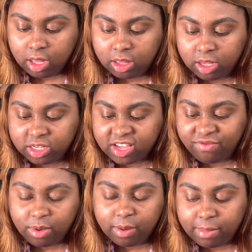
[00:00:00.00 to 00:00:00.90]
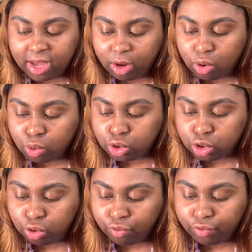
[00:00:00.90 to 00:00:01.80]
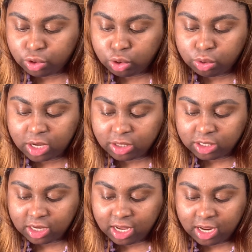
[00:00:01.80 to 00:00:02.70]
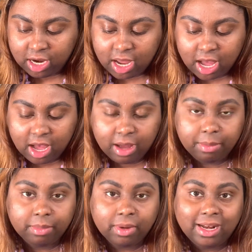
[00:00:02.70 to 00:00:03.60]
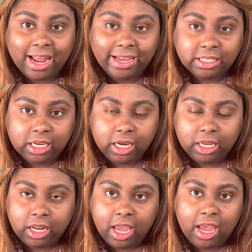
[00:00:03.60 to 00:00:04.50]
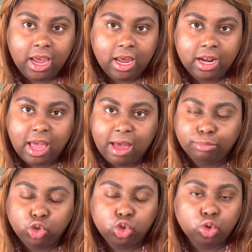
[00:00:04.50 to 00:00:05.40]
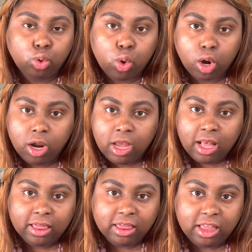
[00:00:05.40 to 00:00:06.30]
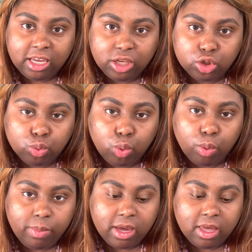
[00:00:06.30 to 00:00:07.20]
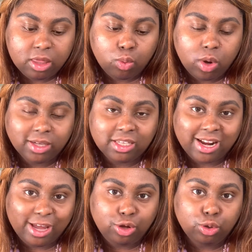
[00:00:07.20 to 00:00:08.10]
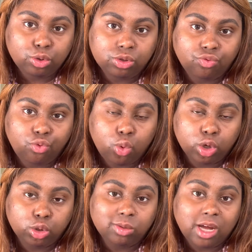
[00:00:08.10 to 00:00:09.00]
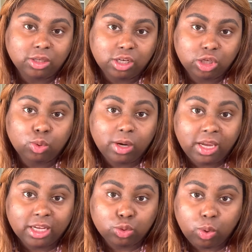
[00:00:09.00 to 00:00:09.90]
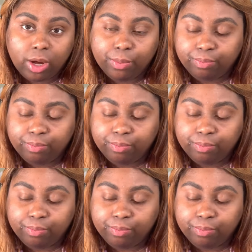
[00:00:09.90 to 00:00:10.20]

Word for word: These have been my go-to for 2019 and I'm sure these will be the ones that I use for 2020 as well.